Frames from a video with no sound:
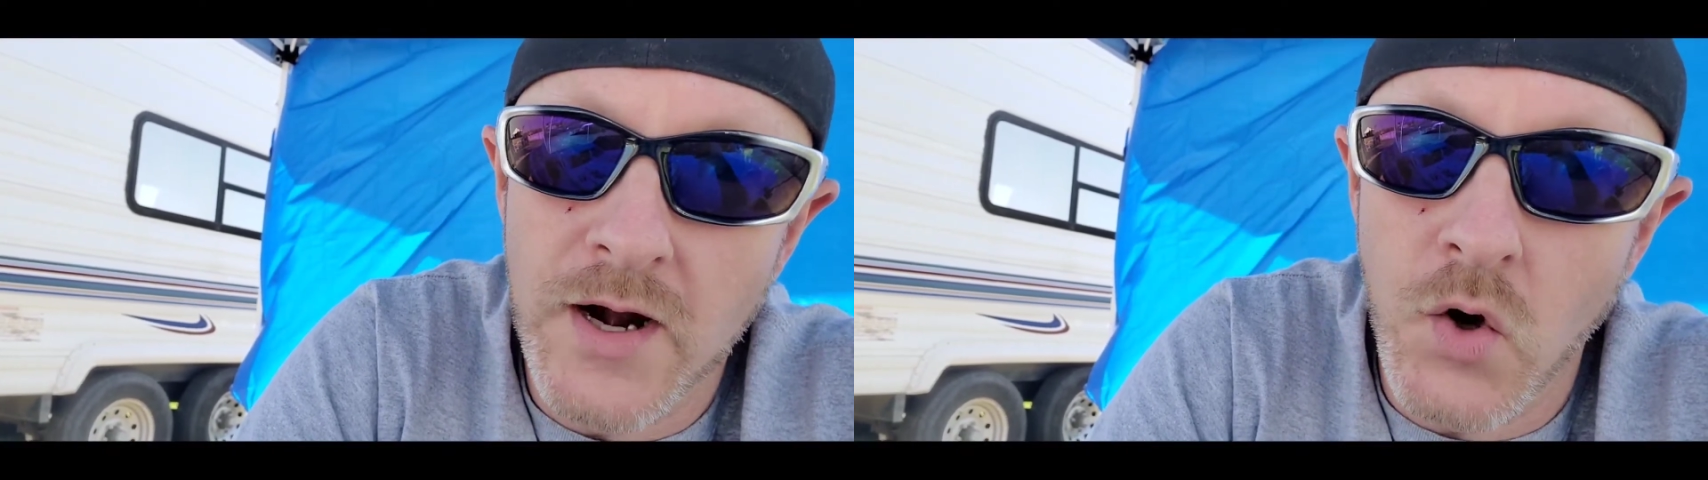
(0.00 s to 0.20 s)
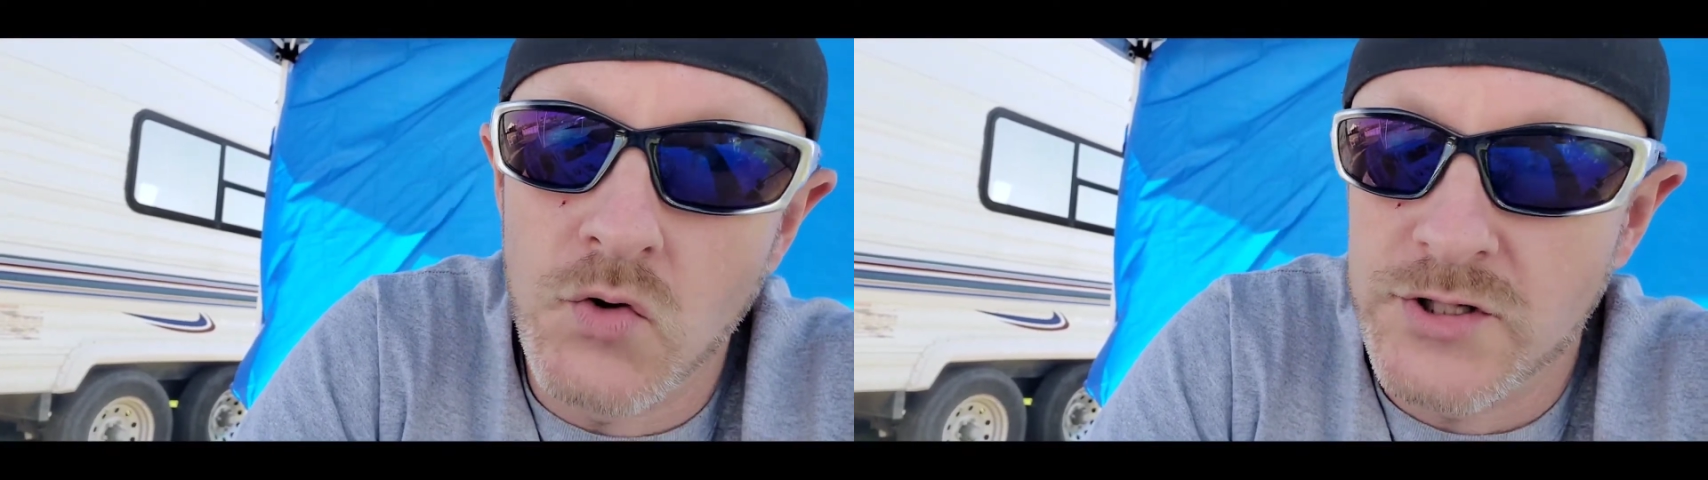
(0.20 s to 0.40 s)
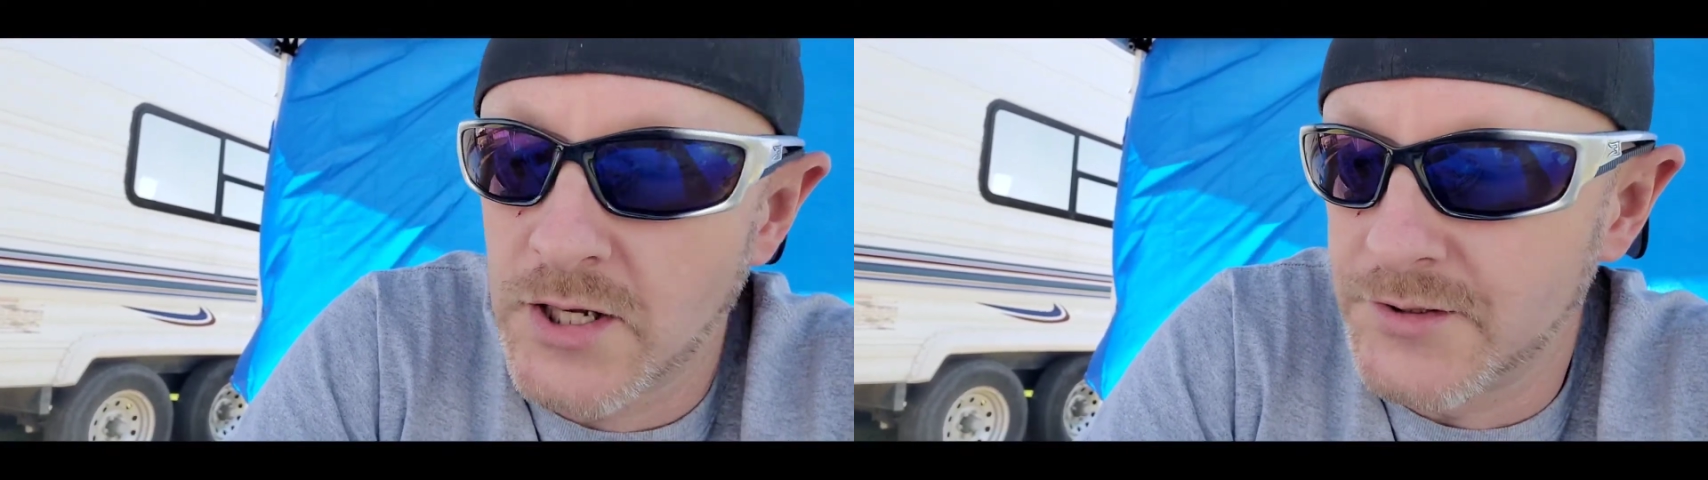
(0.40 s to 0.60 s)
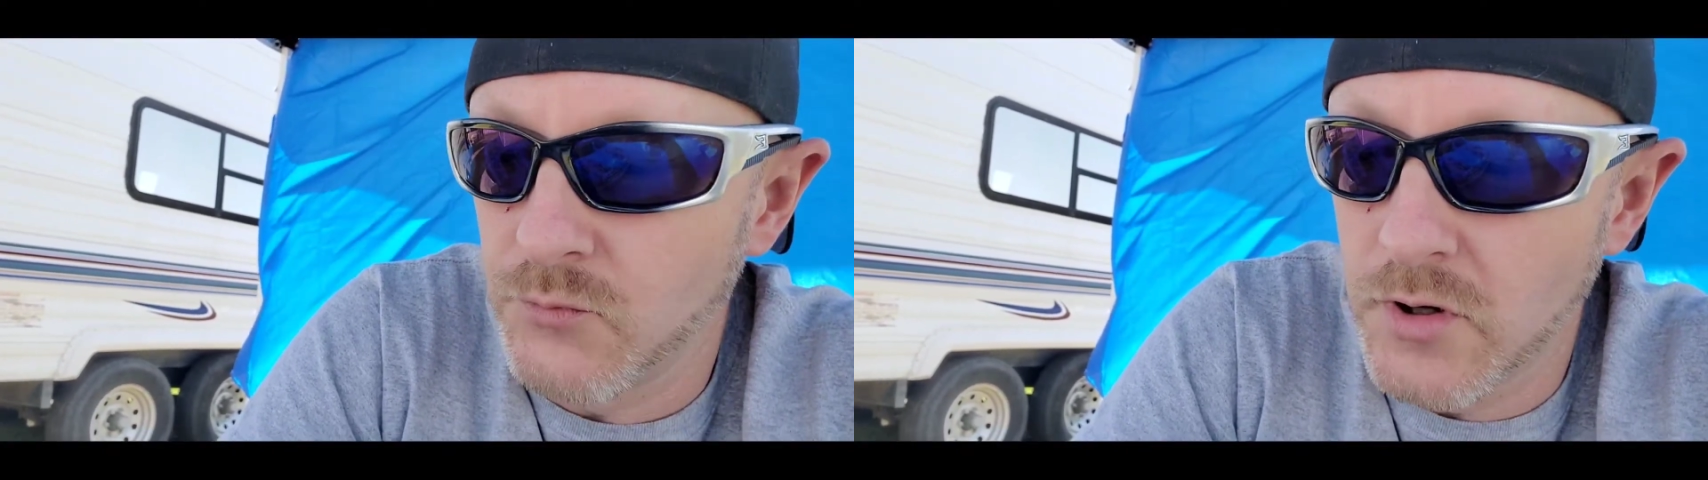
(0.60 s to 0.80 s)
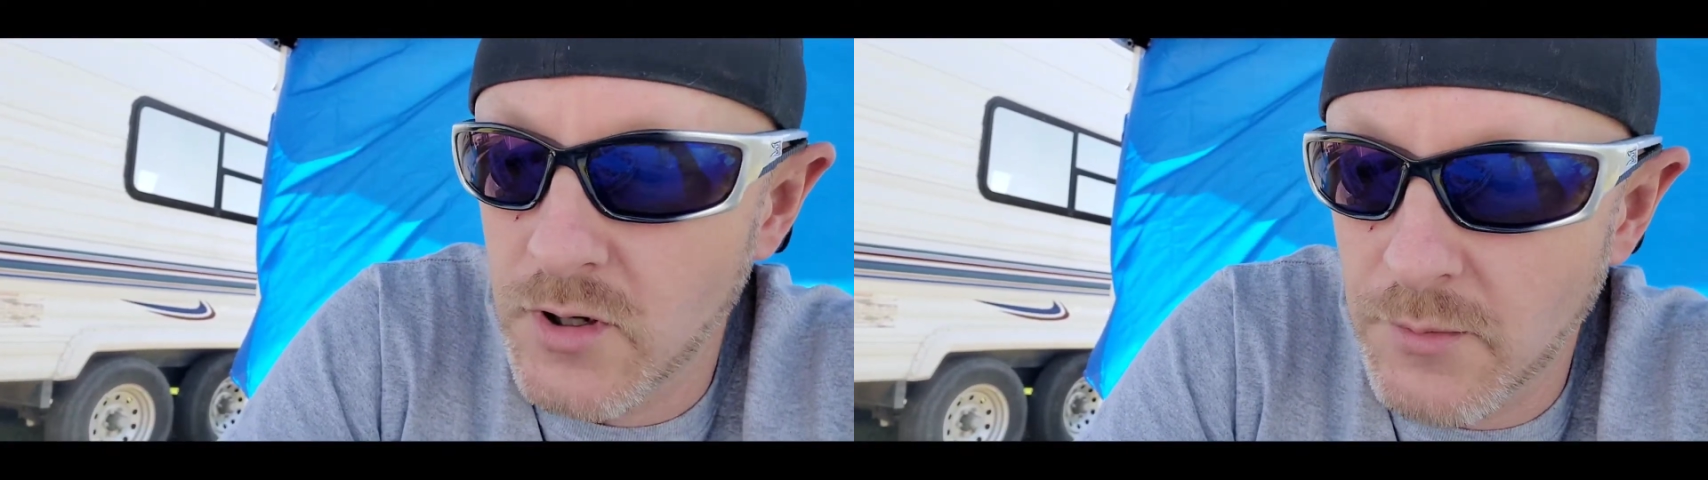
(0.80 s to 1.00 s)
hole shots I'm
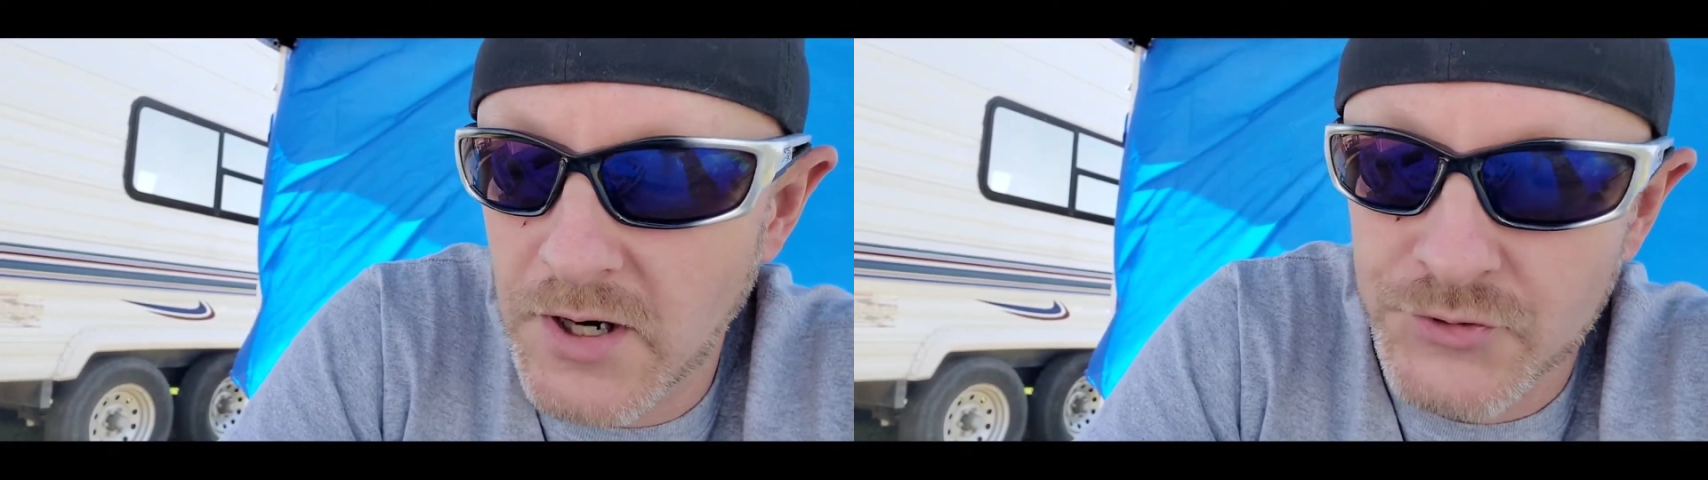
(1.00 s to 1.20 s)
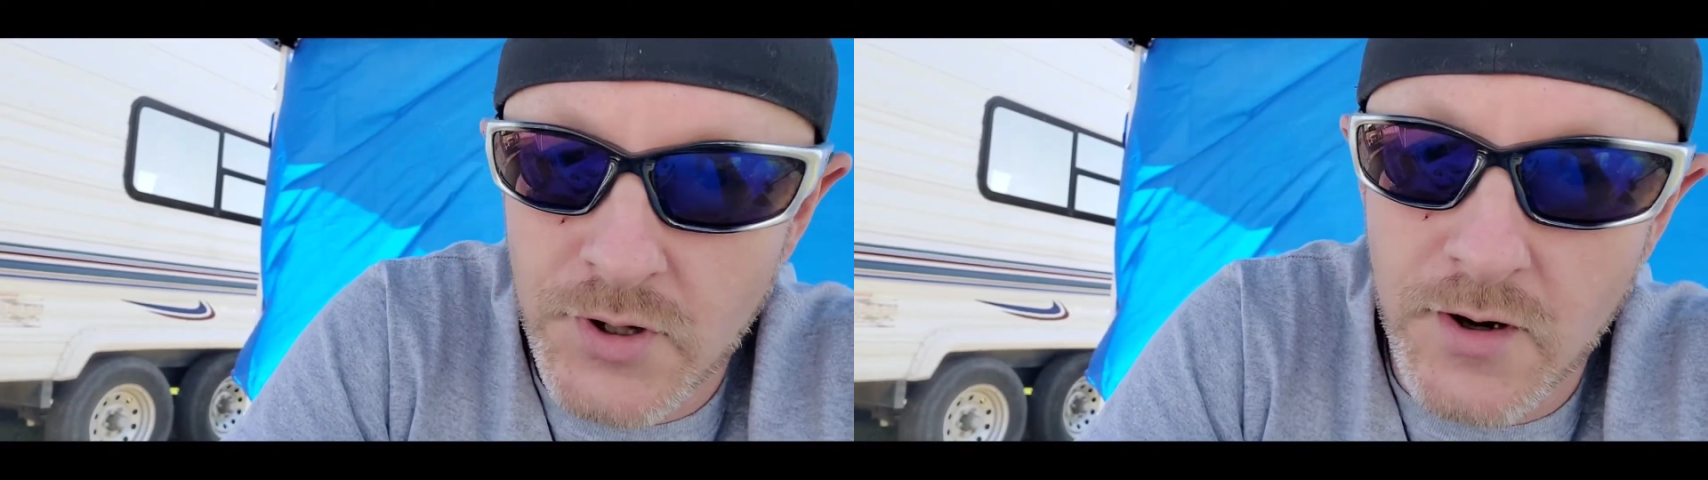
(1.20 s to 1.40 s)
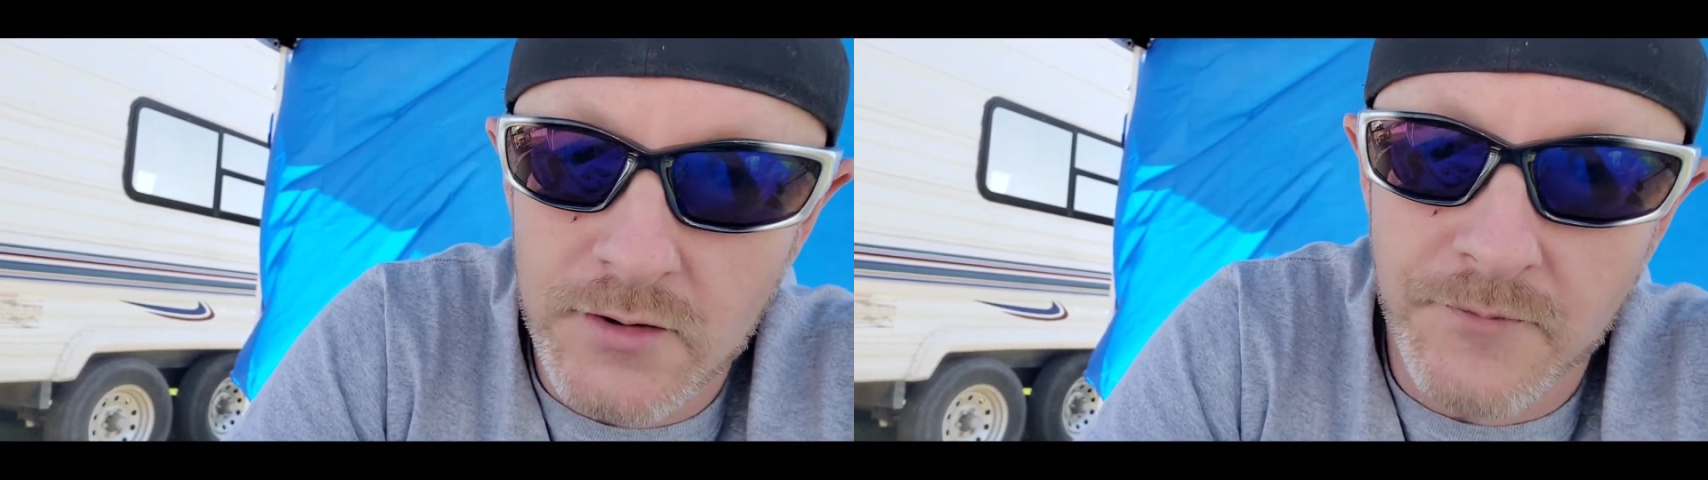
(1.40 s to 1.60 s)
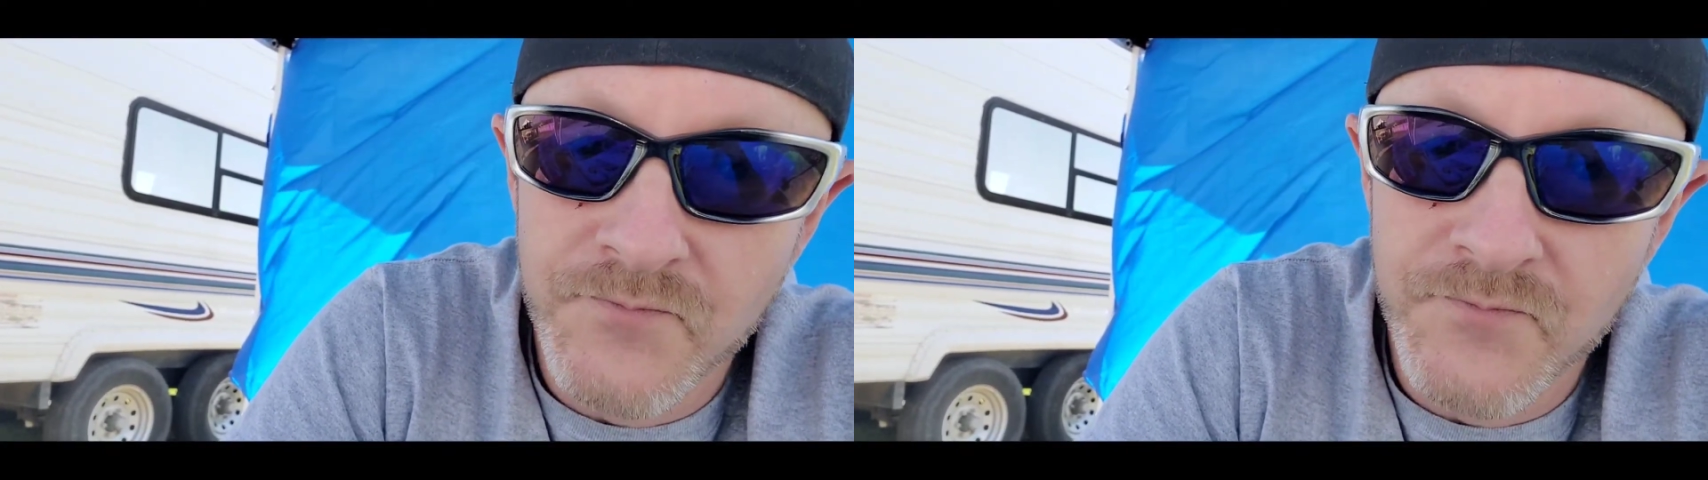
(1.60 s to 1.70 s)
running on my truck.